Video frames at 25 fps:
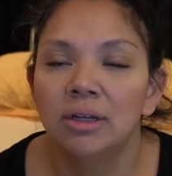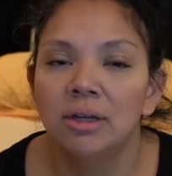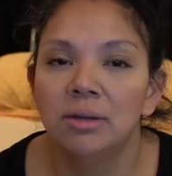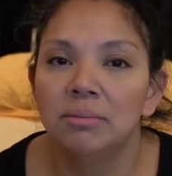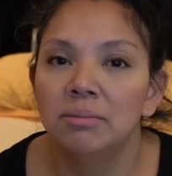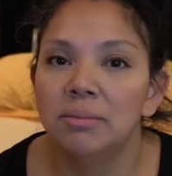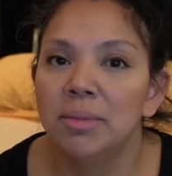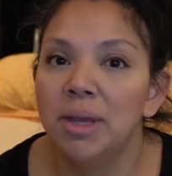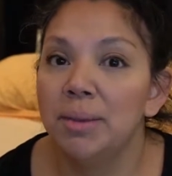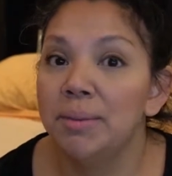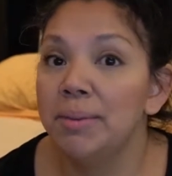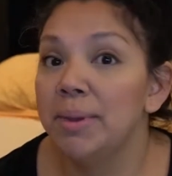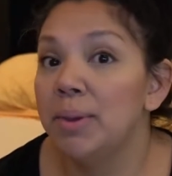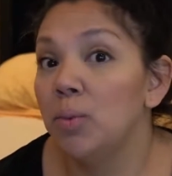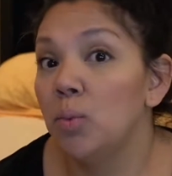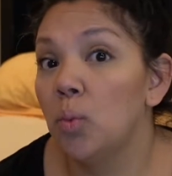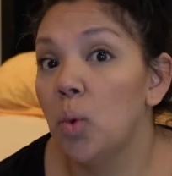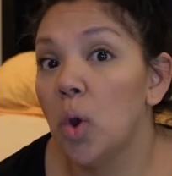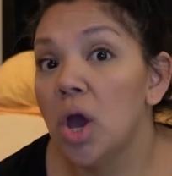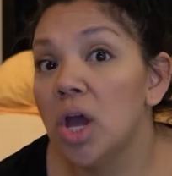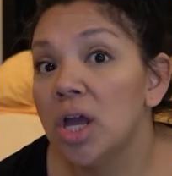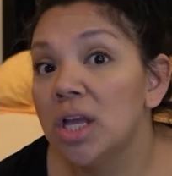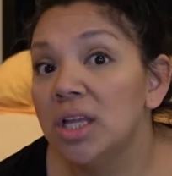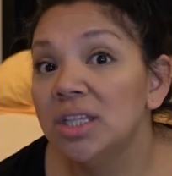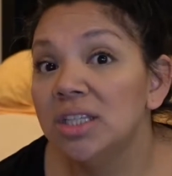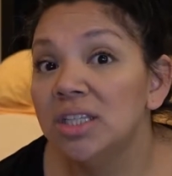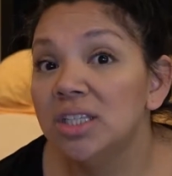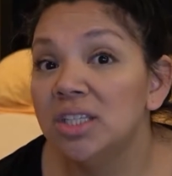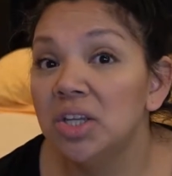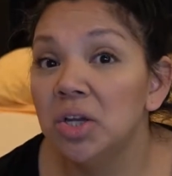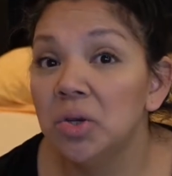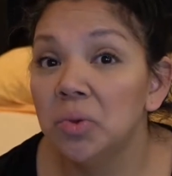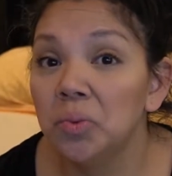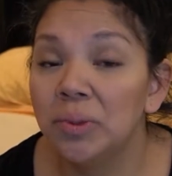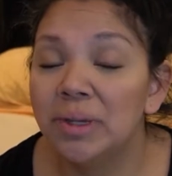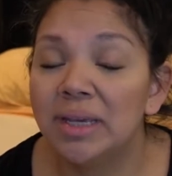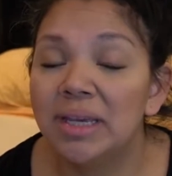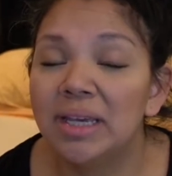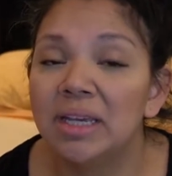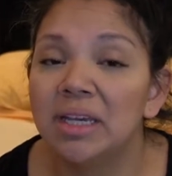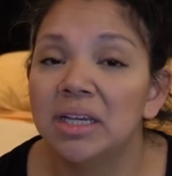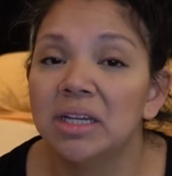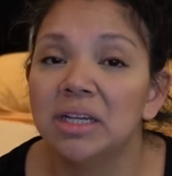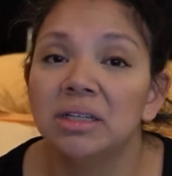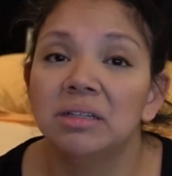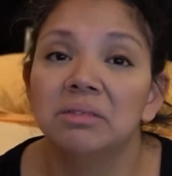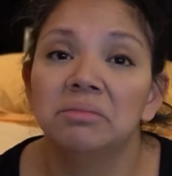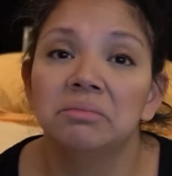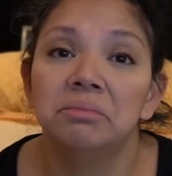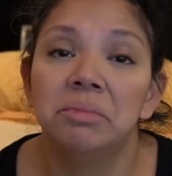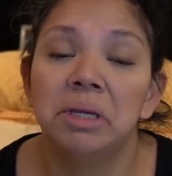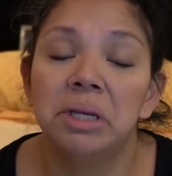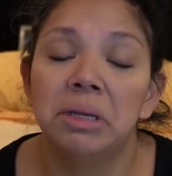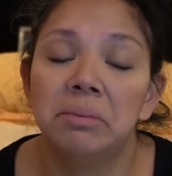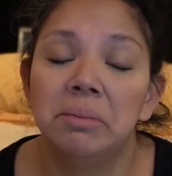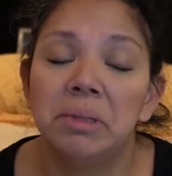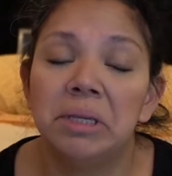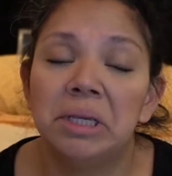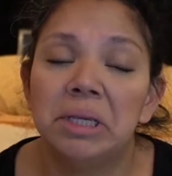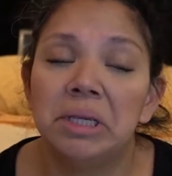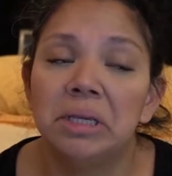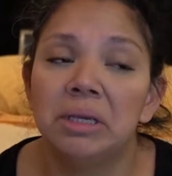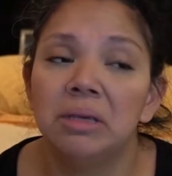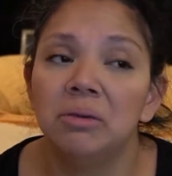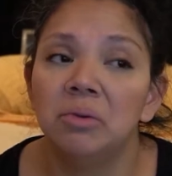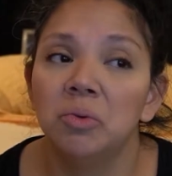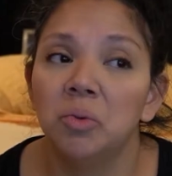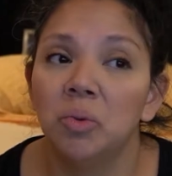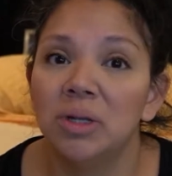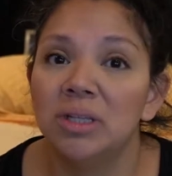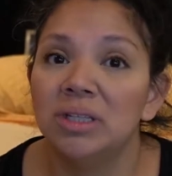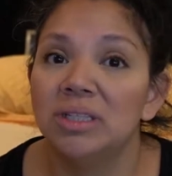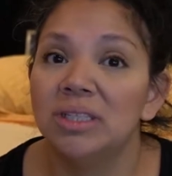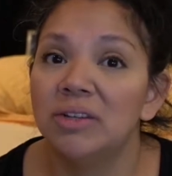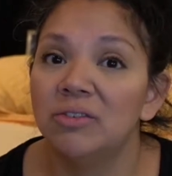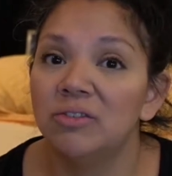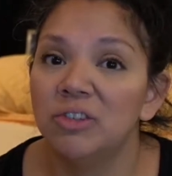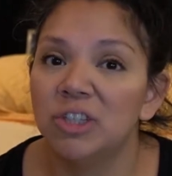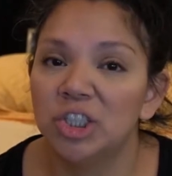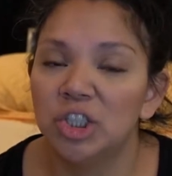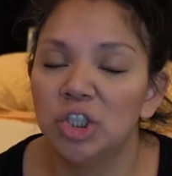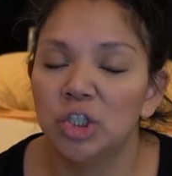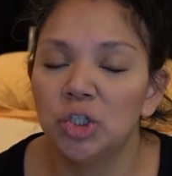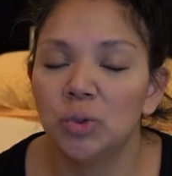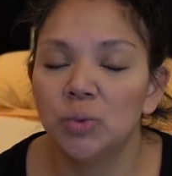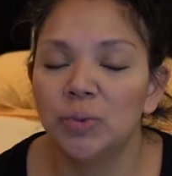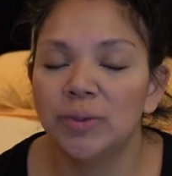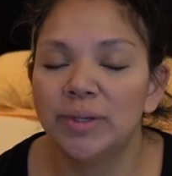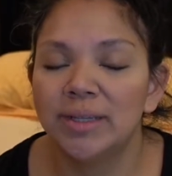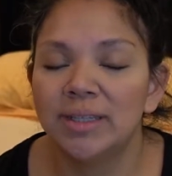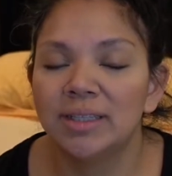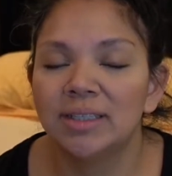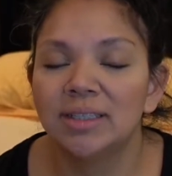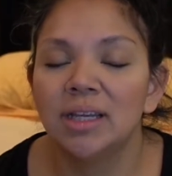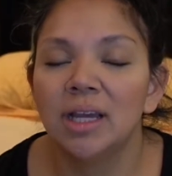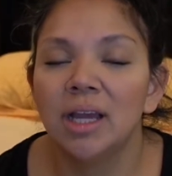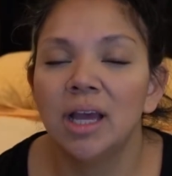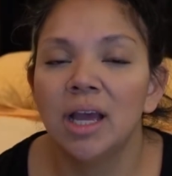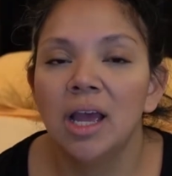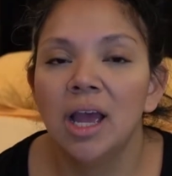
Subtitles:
maybe once a week, maybe once every 2 weeks,